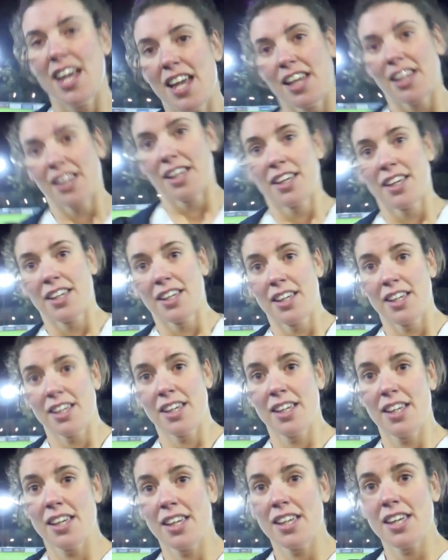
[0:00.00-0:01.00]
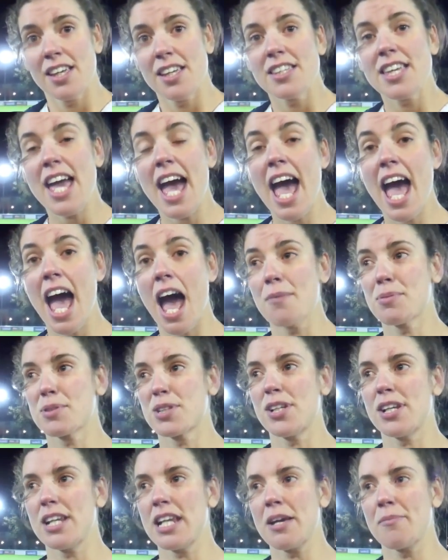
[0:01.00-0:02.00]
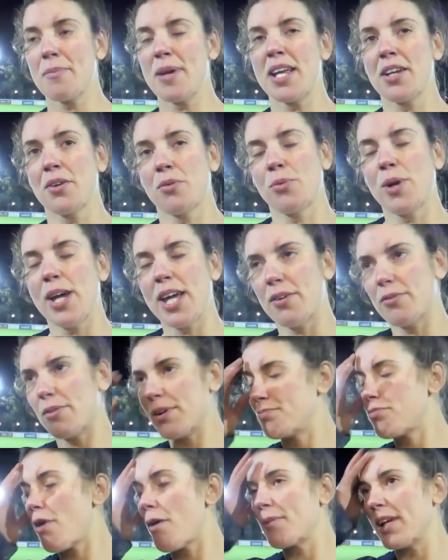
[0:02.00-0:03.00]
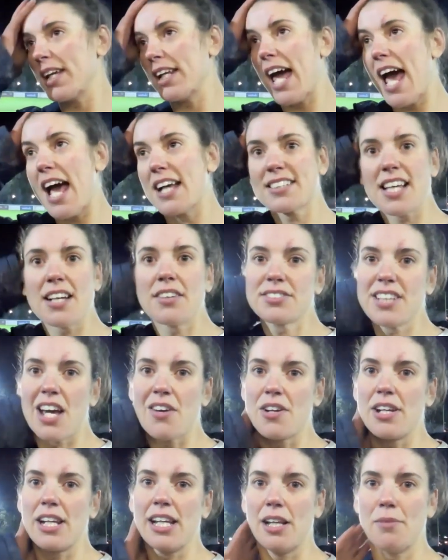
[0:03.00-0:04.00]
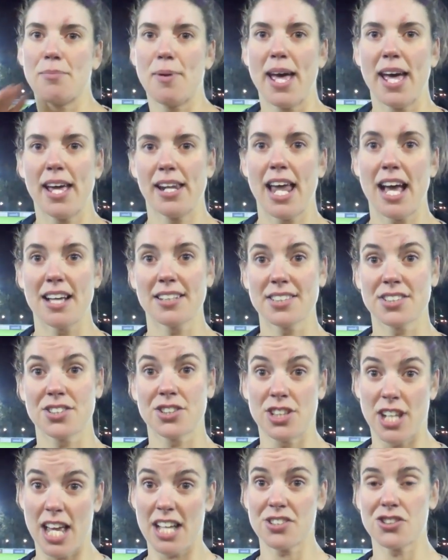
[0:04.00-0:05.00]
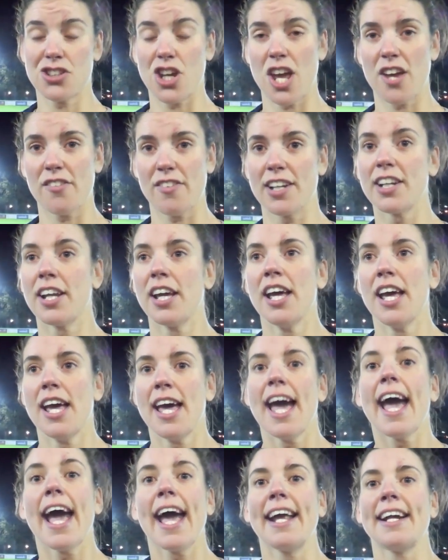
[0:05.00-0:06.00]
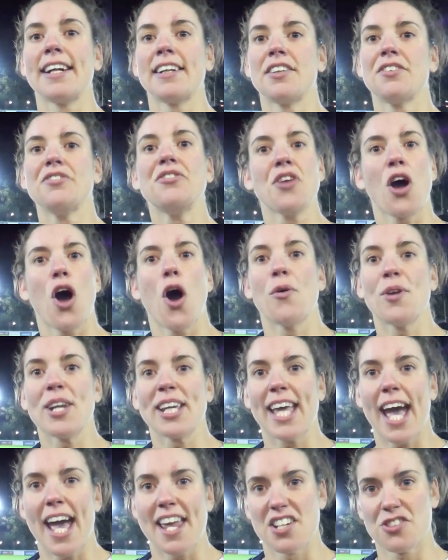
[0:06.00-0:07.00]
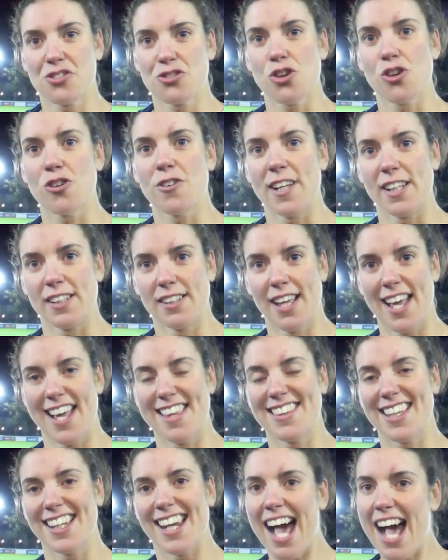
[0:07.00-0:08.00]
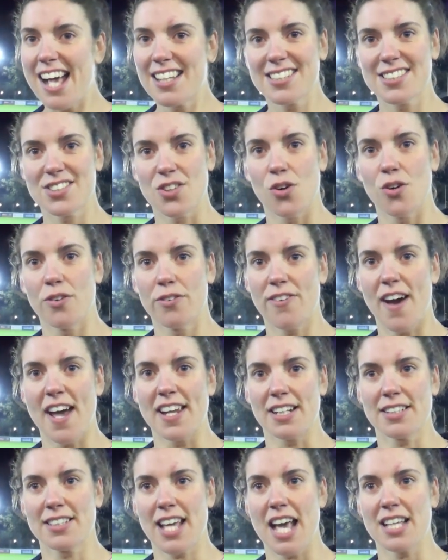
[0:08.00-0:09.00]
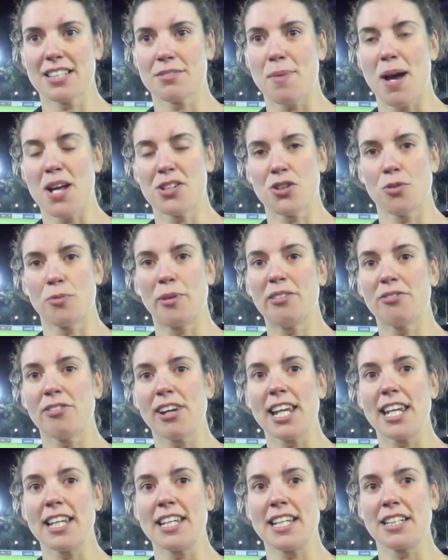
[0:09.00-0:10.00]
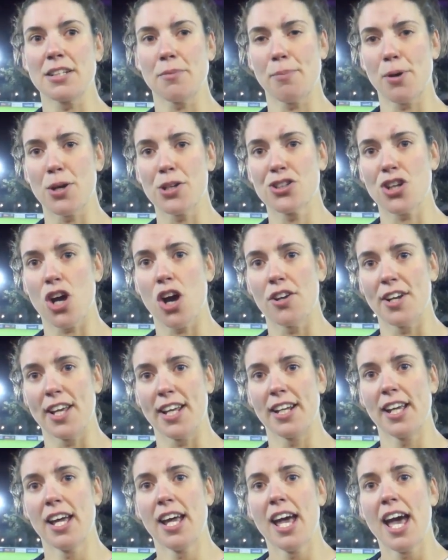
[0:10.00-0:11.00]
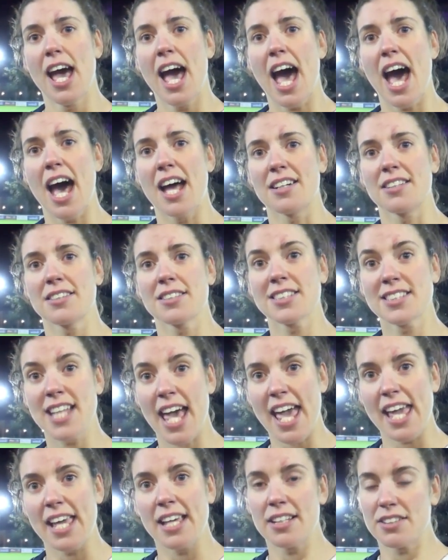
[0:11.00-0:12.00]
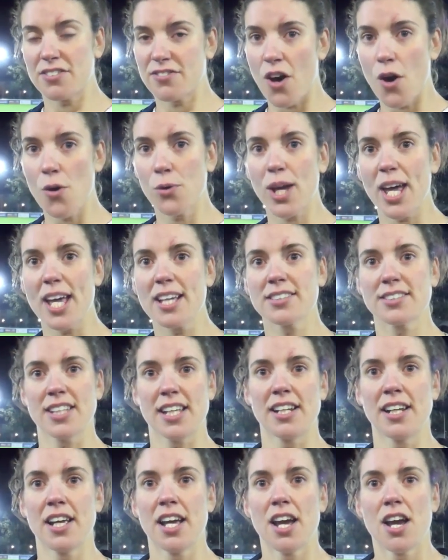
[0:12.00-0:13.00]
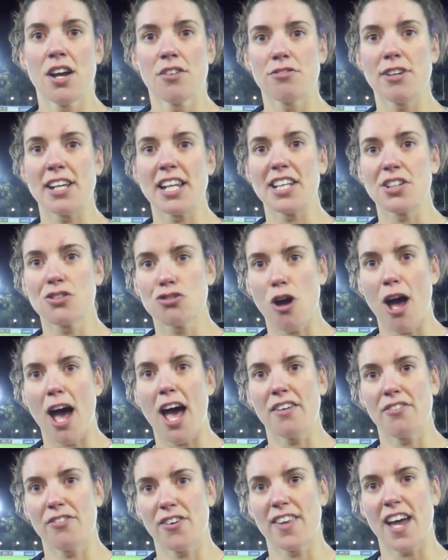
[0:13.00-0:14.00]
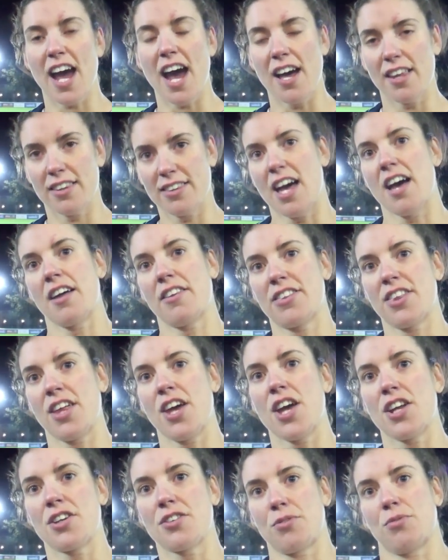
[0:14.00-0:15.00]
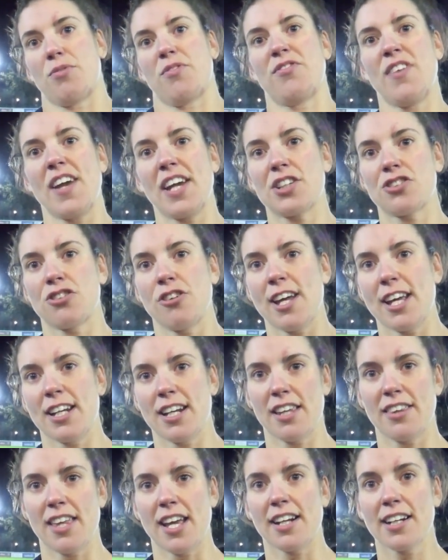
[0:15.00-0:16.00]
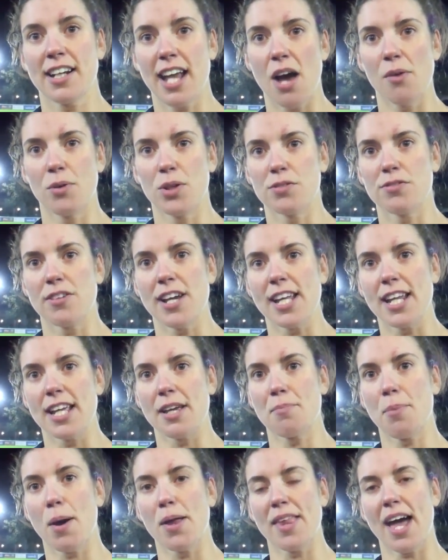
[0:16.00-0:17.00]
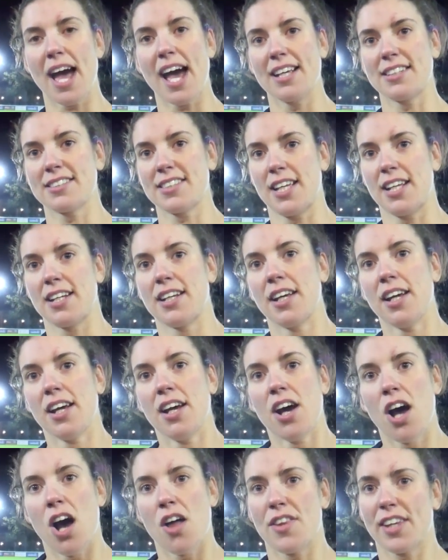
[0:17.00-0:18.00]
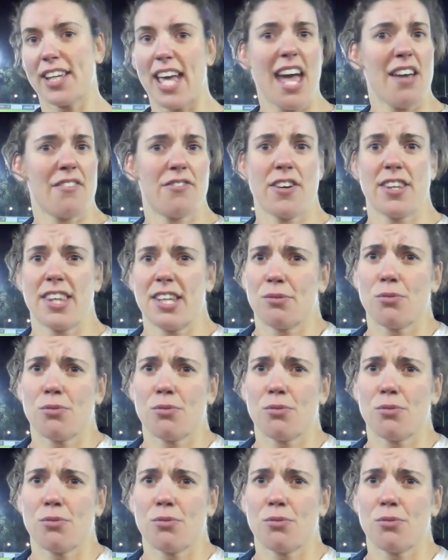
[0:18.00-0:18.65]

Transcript: you've got that to beat. Yeah, absolutely. I mean, we, we probably let ourselves down a little bit last last year in, in only getting a draw in, in the last sort of final test match, and we really need to push on and, and stay focused and really drive for that, that third victory. And I think that will really put the icing on the cake for the